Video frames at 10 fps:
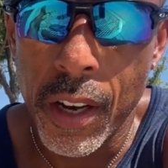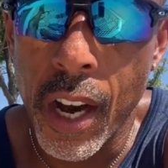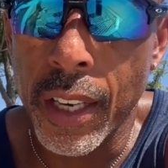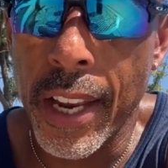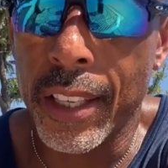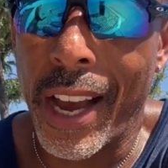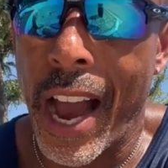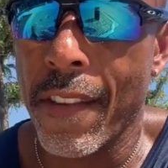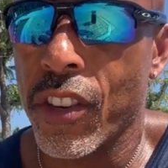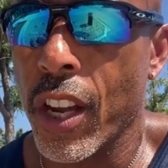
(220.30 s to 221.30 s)
unless
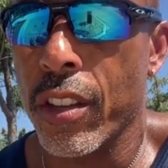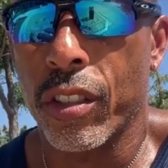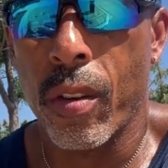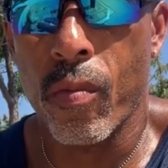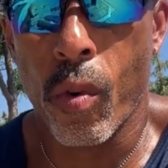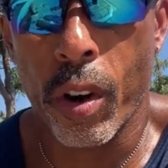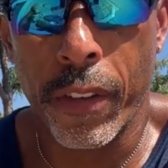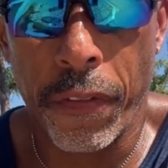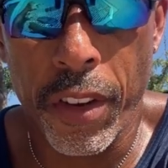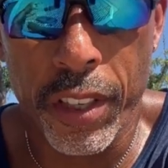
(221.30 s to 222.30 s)
I've done some work
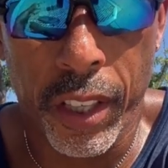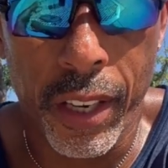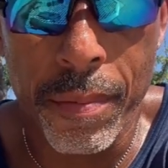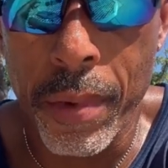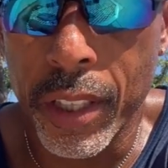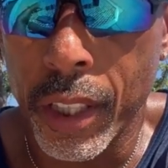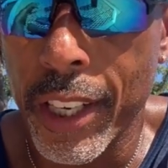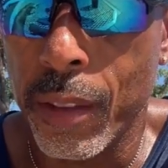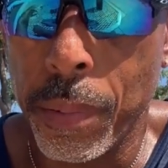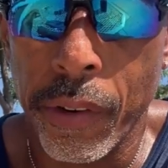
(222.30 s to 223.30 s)
physically, mentally,
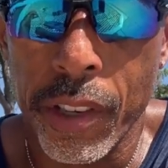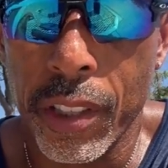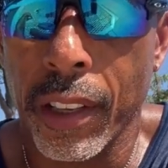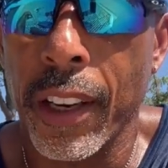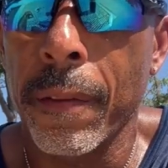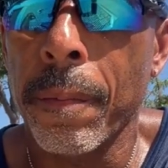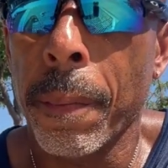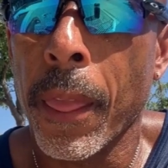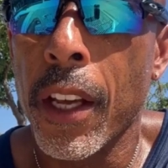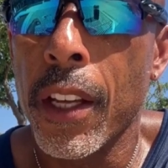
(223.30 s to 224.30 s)
spiritually
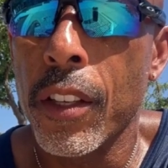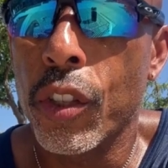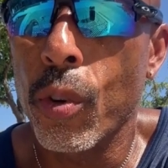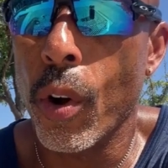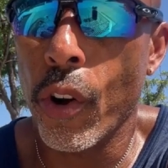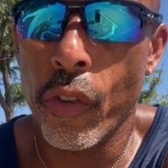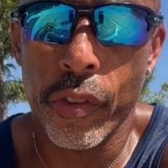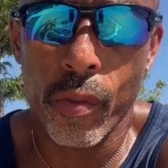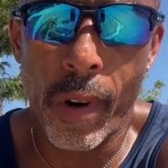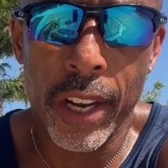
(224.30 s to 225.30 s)
to earn
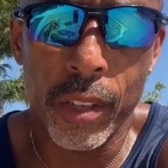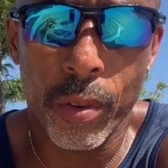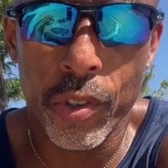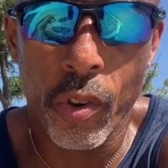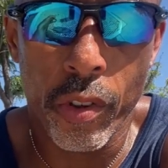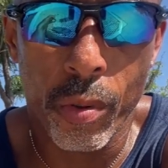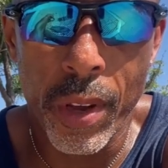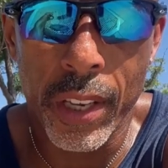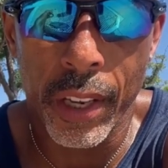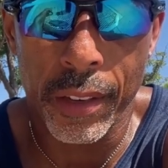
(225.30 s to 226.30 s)
the right to enjoy the
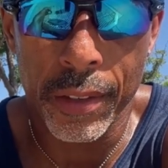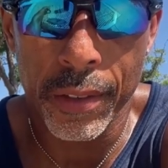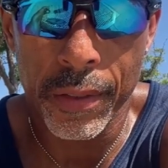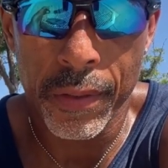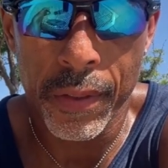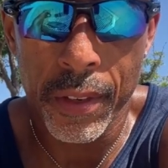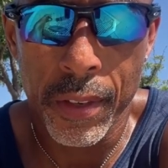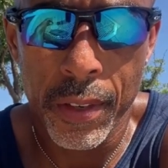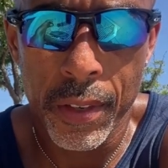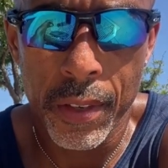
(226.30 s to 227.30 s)
weekend.
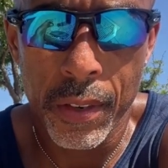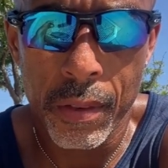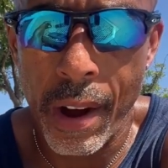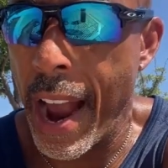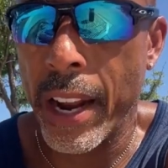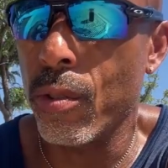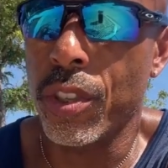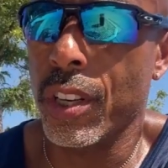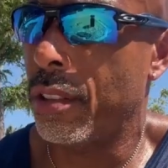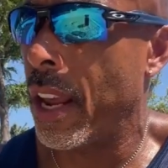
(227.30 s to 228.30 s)
Right? I don't
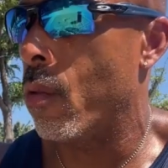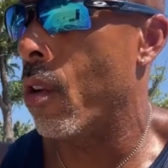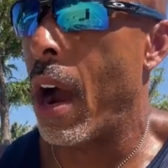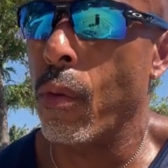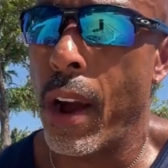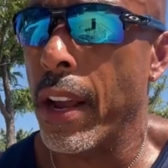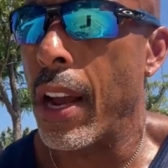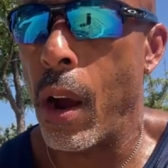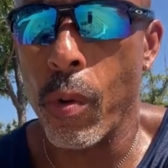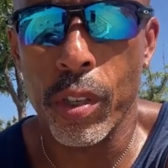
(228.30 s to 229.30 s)
just say, well,
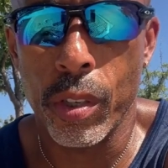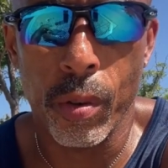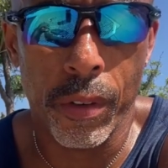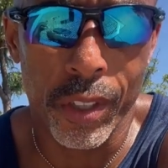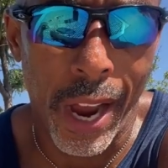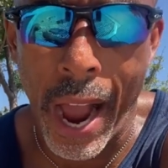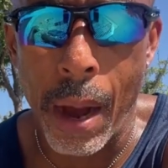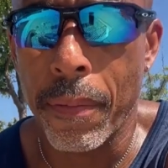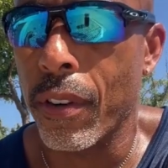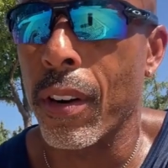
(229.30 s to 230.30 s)
I went to a
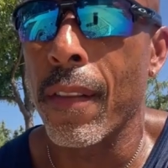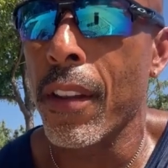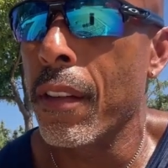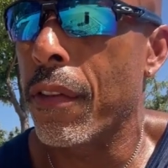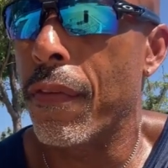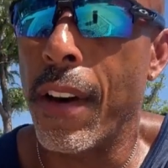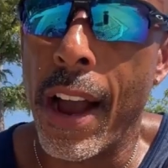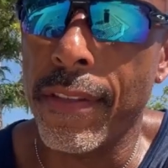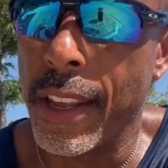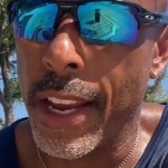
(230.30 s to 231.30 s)
job for
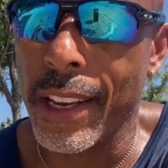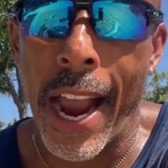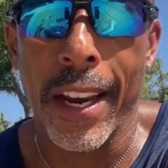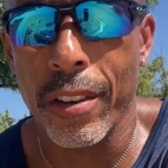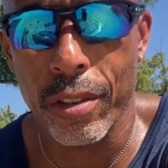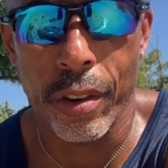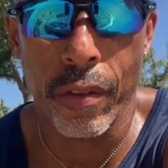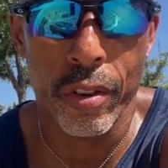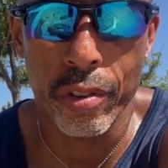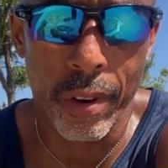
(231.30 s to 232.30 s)
5 days, I
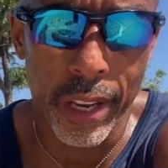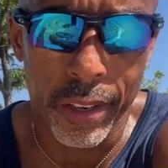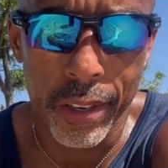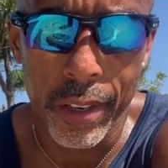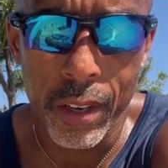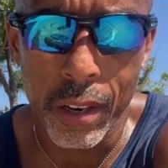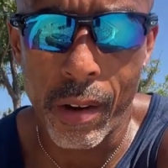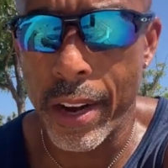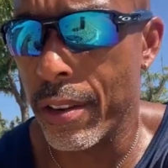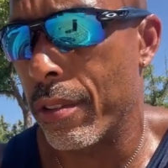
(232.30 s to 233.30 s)
deserve a drink,
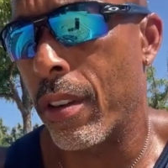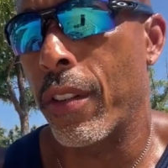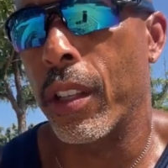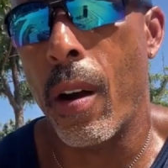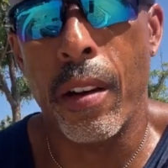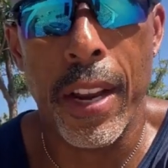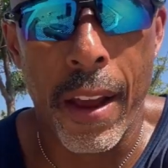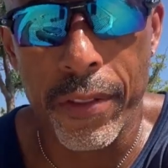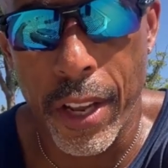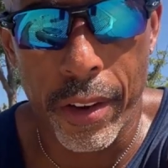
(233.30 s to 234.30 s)
or I deserve to go out and
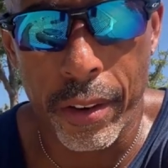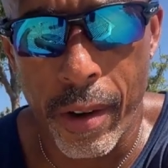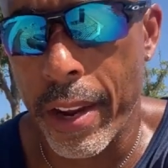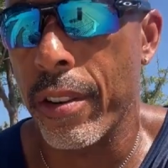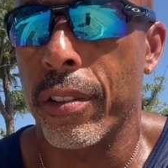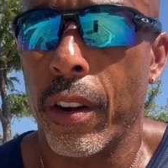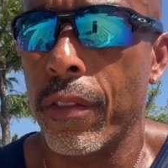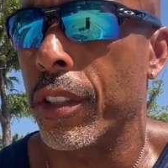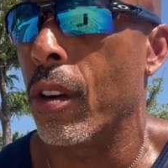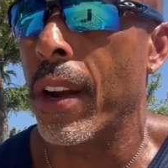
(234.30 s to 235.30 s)
have dinner, or I deserve
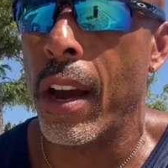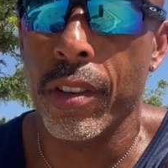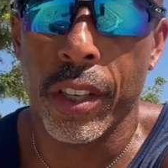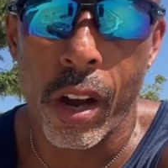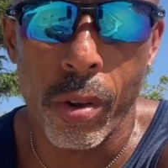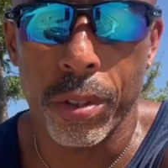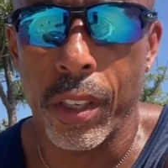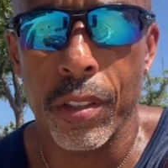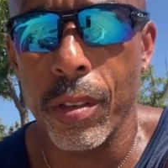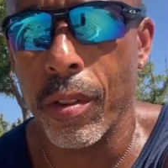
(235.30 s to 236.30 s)
to go down the coast
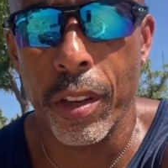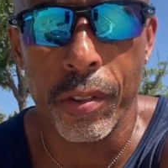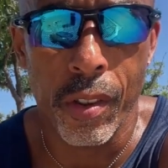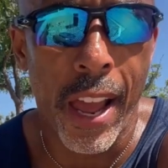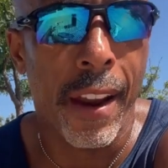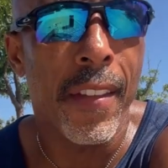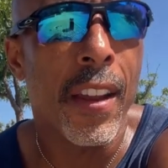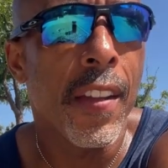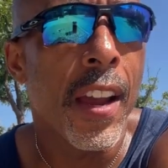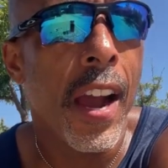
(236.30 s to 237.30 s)
and do this or that.
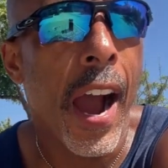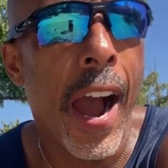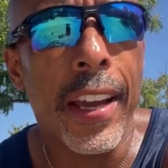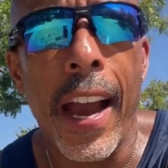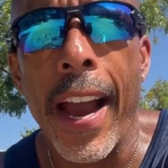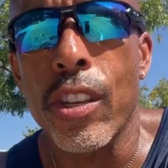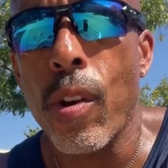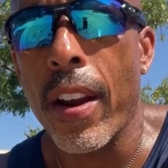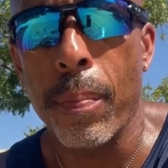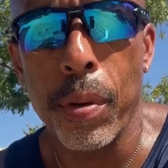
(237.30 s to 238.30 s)
I
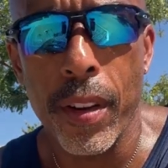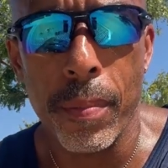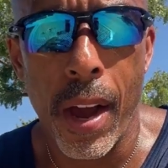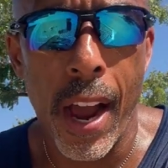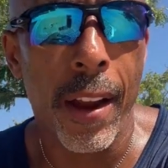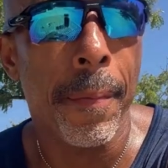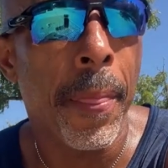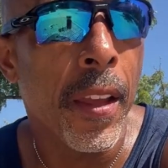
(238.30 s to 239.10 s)
try to put it behind